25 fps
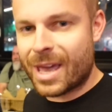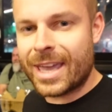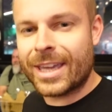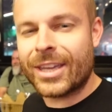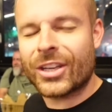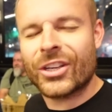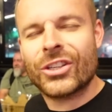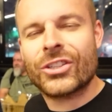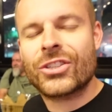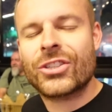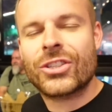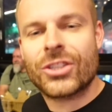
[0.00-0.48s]

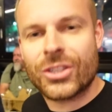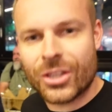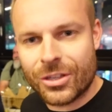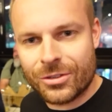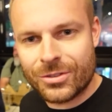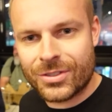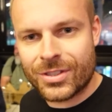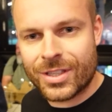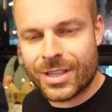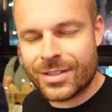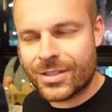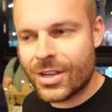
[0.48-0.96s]
Making
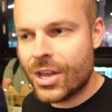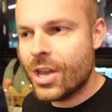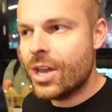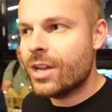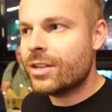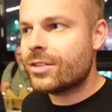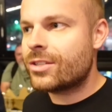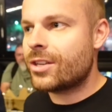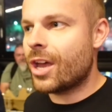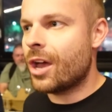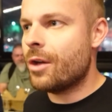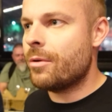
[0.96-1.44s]
excuses.
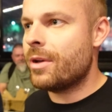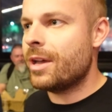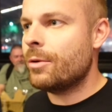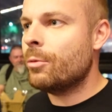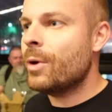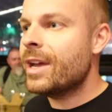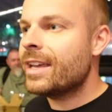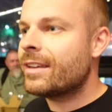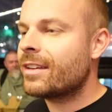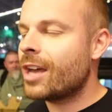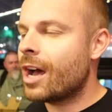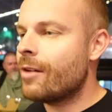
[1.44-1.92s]
So
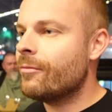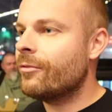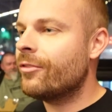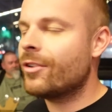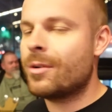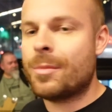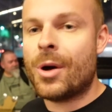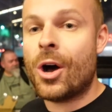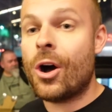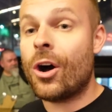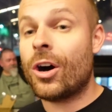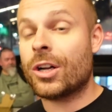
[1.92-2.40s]
we come
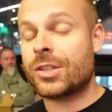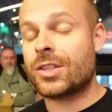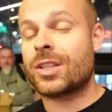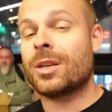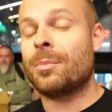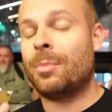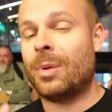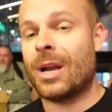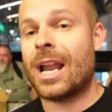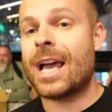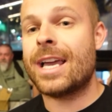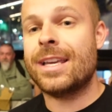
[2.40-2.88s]
from a
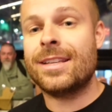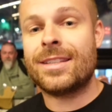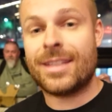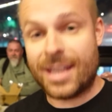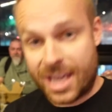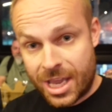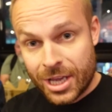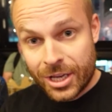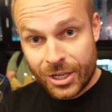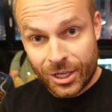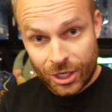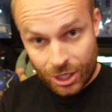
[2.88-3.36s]
hotter place,
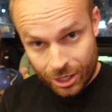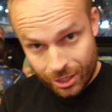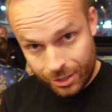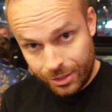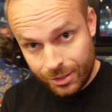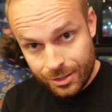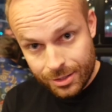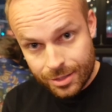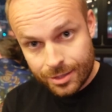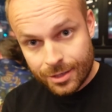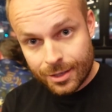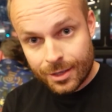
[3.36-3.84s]

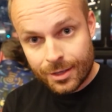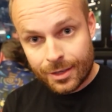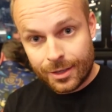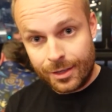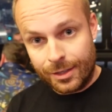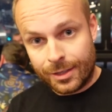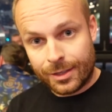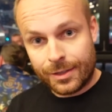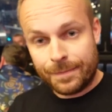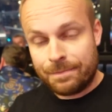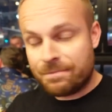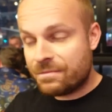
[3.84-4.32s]
England,
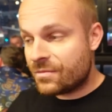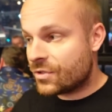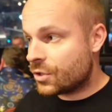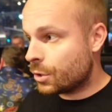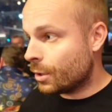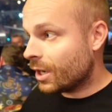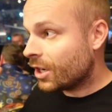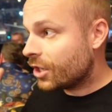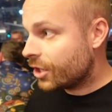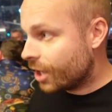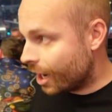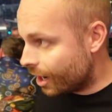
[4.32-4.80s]

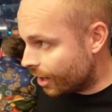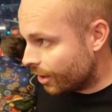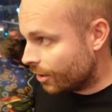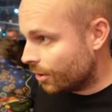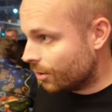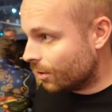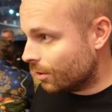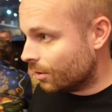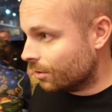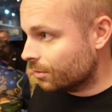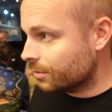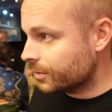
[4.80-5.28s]
to a
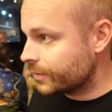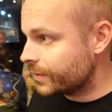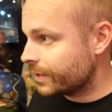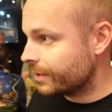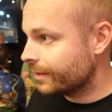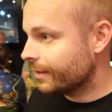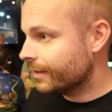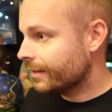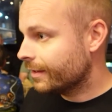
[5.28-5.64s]
cold,